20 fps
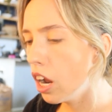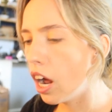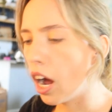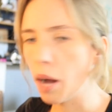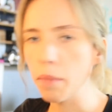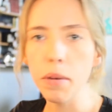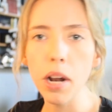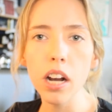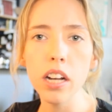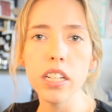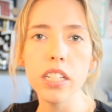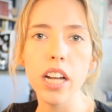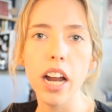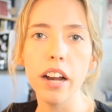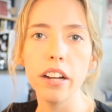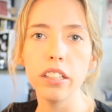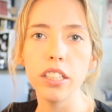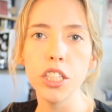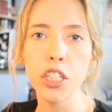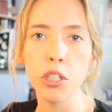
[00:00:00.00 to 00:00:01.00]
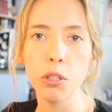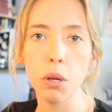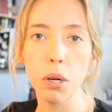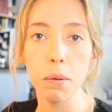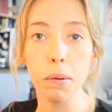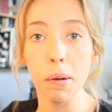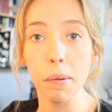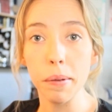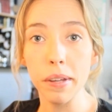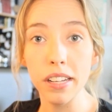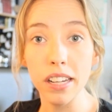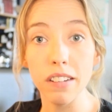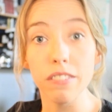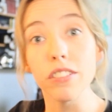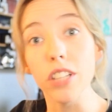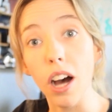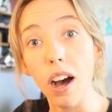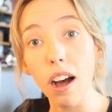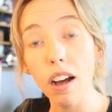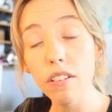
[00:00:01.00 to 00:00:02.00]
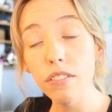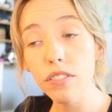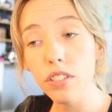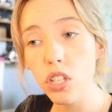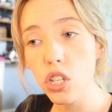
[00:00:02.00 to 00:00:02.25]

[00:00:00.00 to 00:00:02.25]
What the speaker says: I'm not entirely sure where we left off,